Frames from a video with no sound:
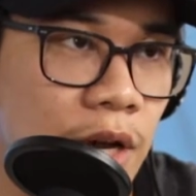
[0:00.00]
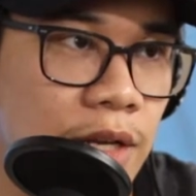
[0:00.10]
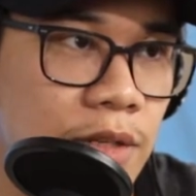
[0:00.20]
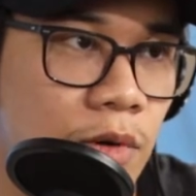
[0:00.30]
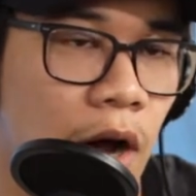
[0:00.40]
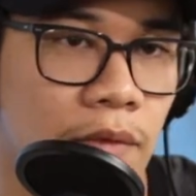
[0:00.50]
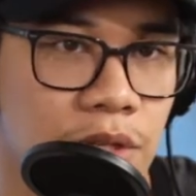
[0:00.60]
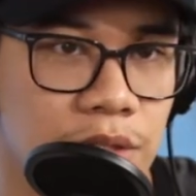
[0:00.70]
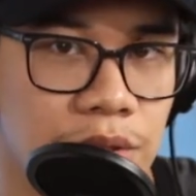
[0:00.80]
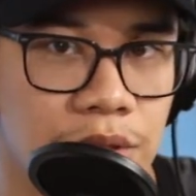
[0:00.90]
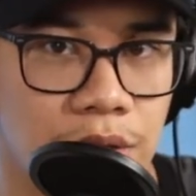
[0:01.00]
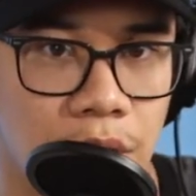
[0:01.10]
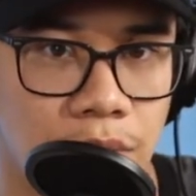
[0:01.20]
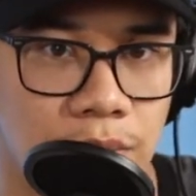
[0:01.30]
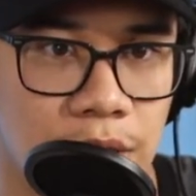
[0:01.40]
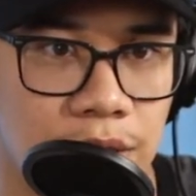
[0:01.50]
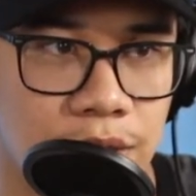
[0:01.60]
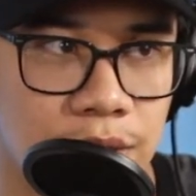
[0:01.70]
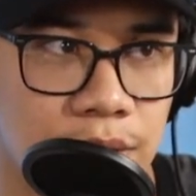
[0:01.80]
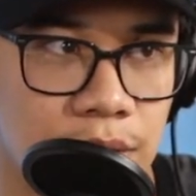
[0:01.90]
well, obviously, you know,
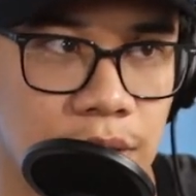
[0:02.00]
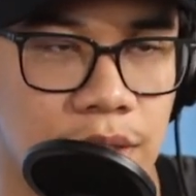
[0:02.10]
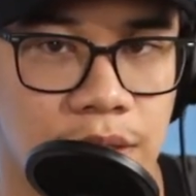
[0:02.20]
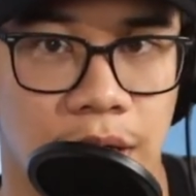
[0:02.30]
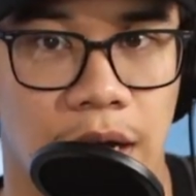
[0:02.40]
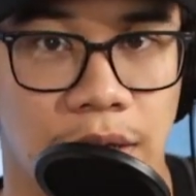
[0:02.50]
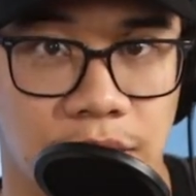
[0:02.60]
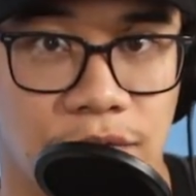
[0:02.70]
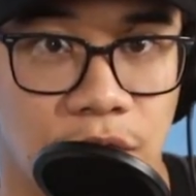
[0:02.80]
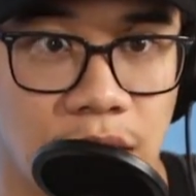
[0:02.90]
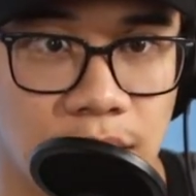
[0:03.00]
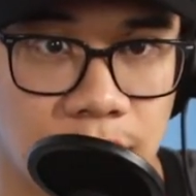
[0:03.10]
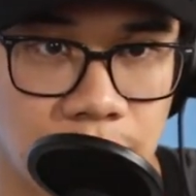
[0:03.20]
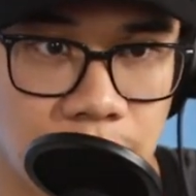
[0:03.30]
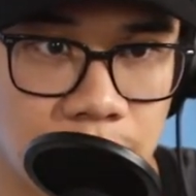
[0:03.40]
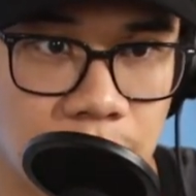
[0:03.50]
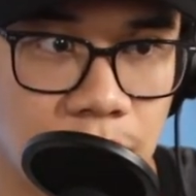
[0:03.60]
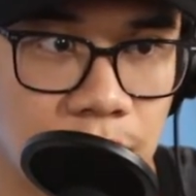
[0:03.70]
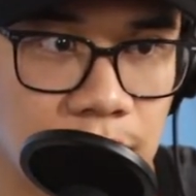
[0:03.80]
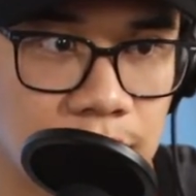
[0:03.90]
it's fucked, you
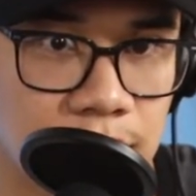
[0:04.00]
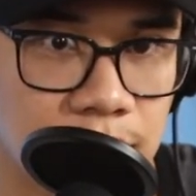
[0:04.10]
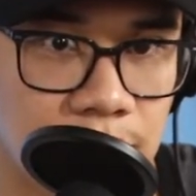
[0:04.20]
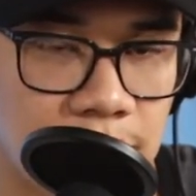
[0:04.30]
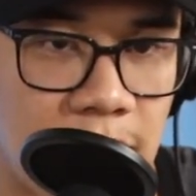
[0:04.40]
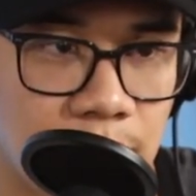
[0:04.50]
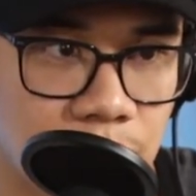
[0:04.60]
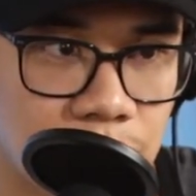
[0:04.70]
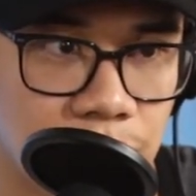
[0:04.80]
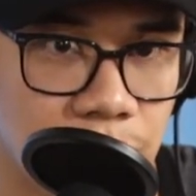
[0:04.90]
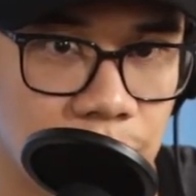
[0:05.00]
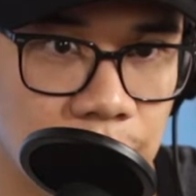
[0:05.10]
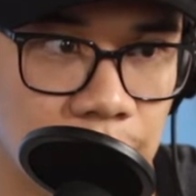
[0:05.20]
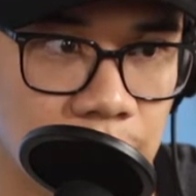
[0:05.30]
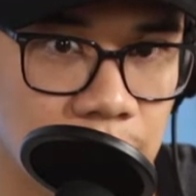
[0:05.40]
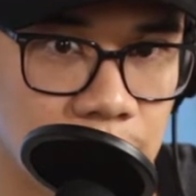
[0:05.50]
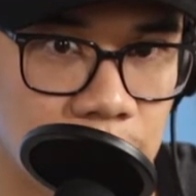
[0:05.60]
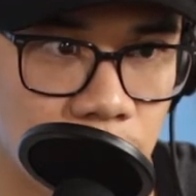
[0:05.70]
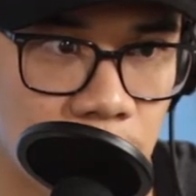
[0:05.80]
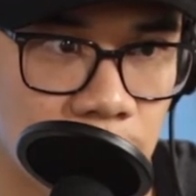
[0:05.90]
know. That's absolutely, like,
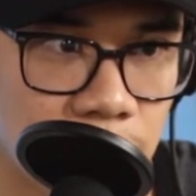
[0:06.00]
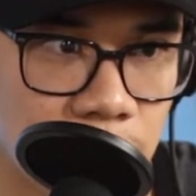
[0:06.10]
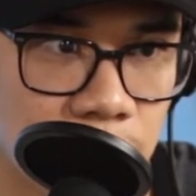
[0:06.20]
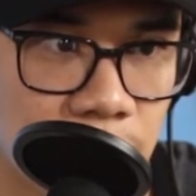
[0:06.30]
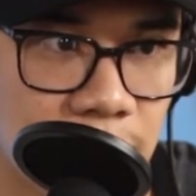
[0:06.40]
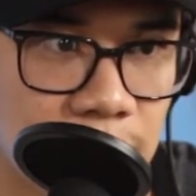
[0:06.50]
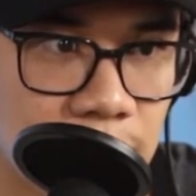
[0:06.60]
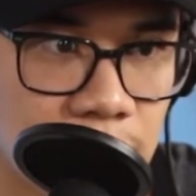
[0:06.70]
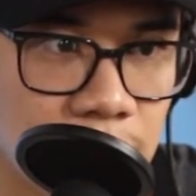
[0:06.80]
that's rough. That's